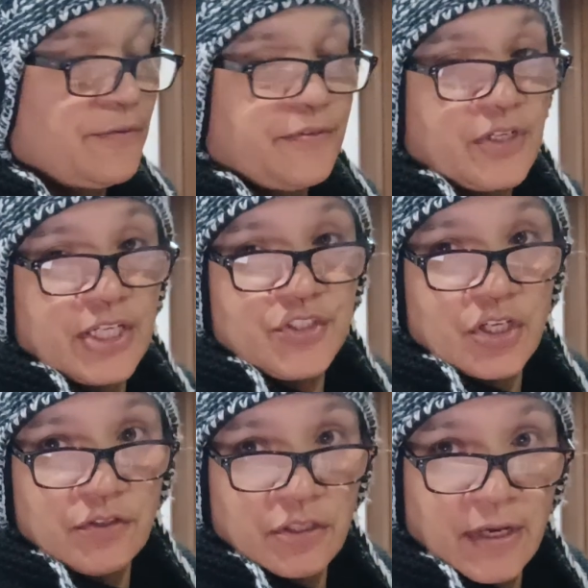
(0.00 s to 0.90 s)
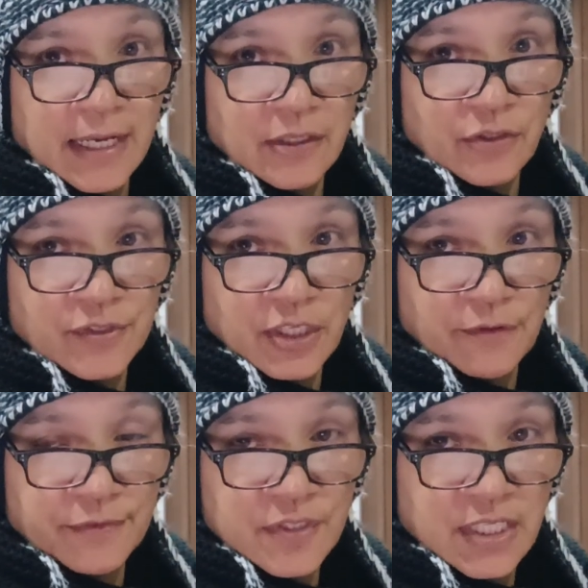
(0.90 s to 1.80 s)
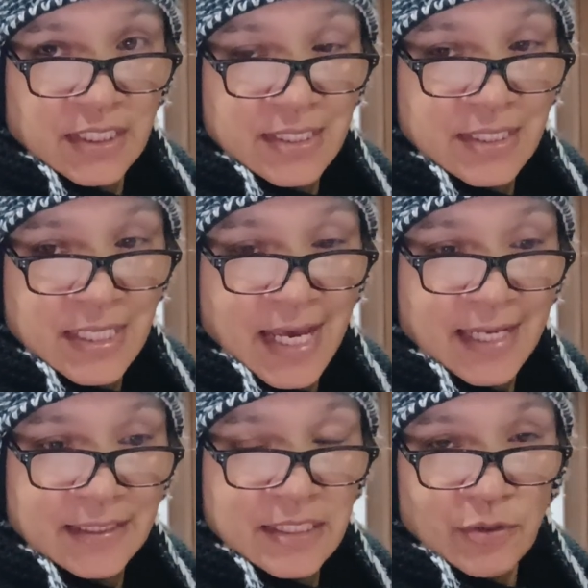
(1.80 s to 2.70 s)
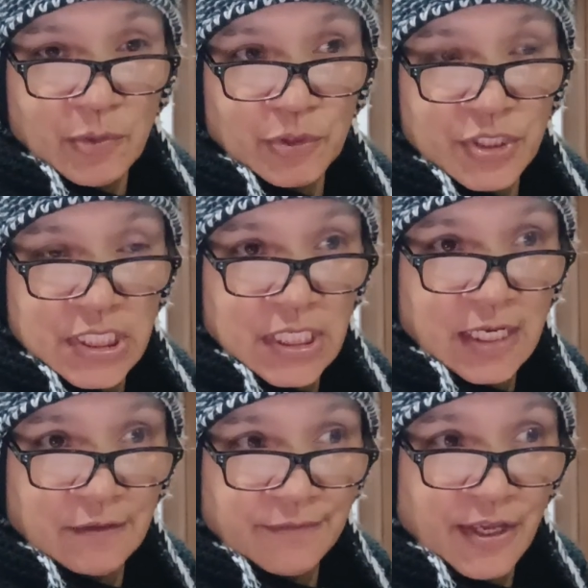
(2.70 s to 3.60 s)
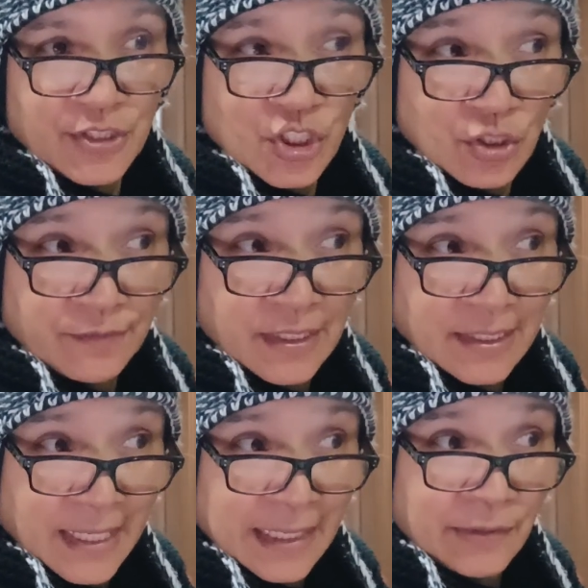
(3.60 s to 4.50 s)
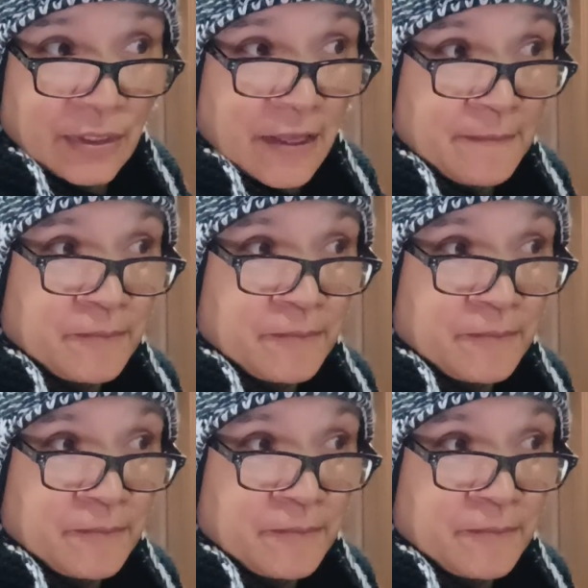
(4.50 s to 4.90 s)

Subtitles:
offer and I don't know how long the offer is going to stand, so I want to take advantage of it now.